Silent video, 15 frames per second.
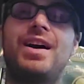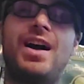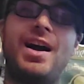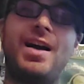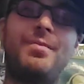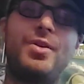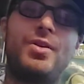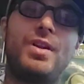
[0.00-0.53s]

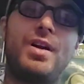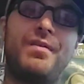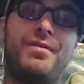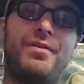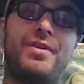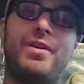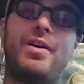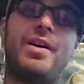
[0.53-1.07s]
I'm a
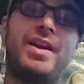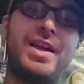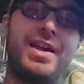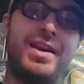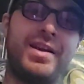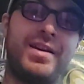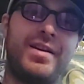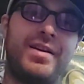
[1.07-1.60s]
lover, not a
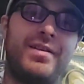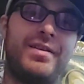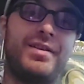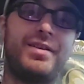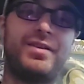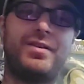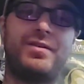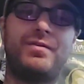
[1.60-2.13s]
hater,
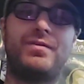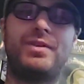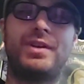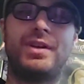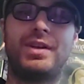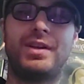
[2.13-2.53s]
you know.